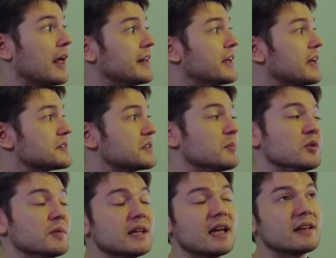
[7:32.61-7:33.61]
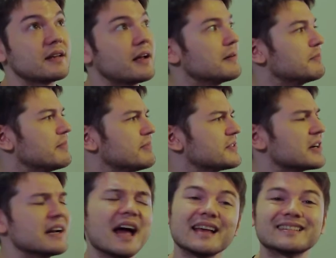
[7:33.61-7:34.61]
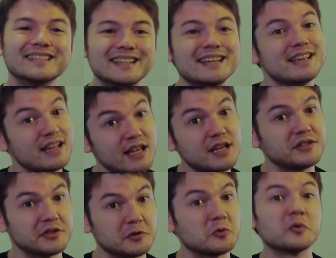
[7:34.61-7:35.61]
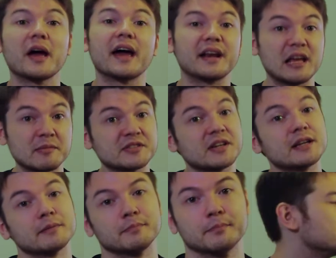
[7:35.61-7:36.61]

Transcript: and SDE2 at Amazon.